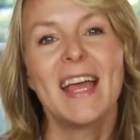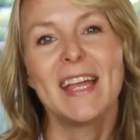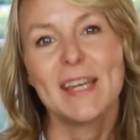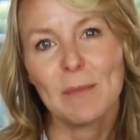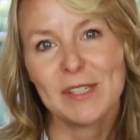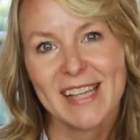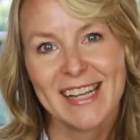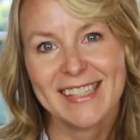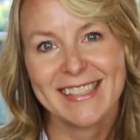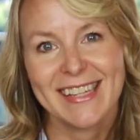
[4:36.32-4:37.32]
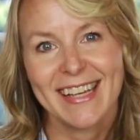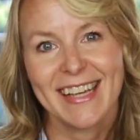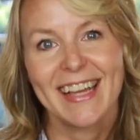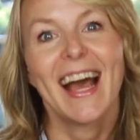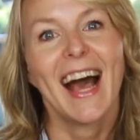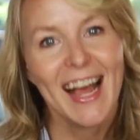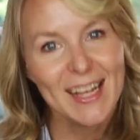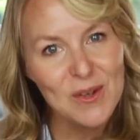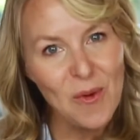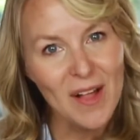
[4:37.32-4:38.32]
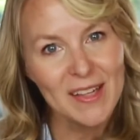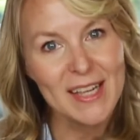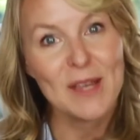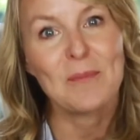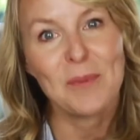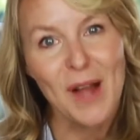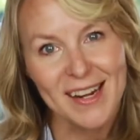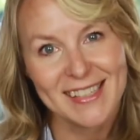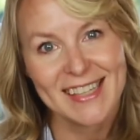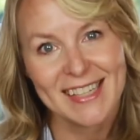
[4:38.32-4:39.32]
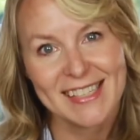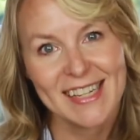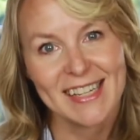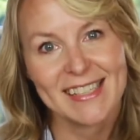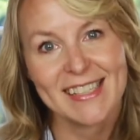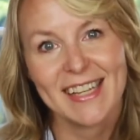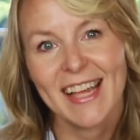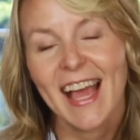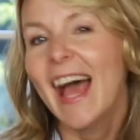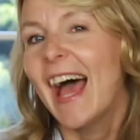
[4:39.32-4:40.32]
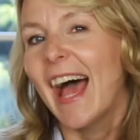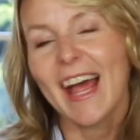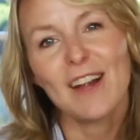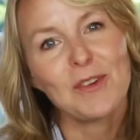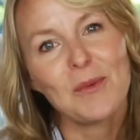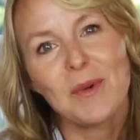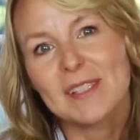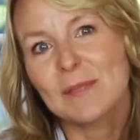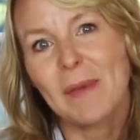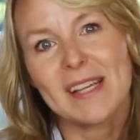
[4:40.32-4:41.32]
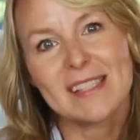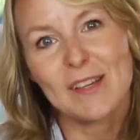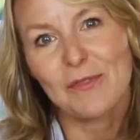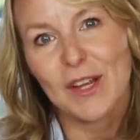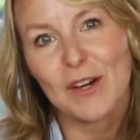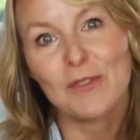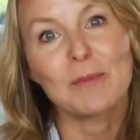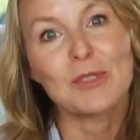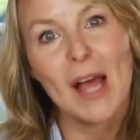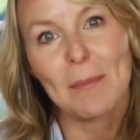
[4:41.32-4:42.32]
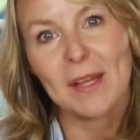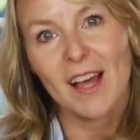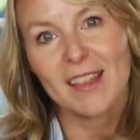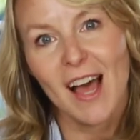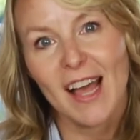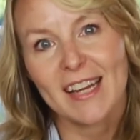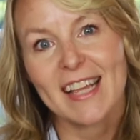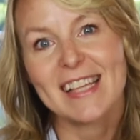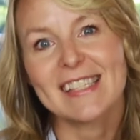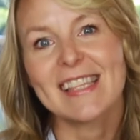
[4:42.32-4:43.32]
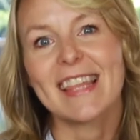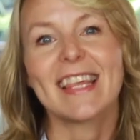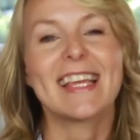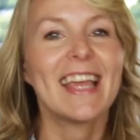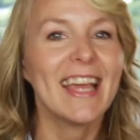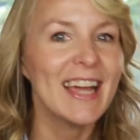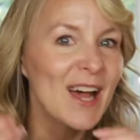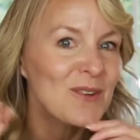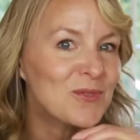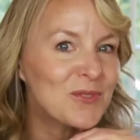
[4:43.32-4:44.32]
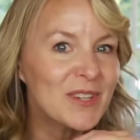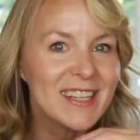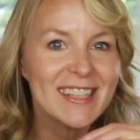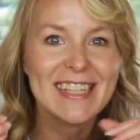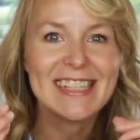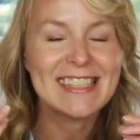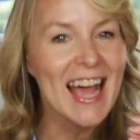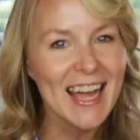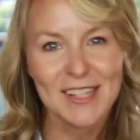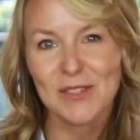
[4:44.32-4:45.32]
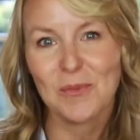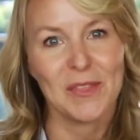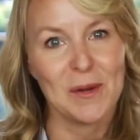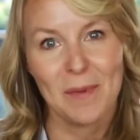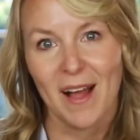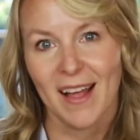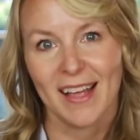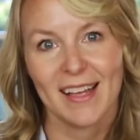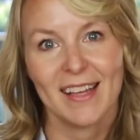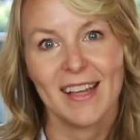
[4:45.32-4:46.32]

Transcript: Number 6, high-quality product listings. Everyone's basic fear from shopping online is that they can't really touch what they're buying.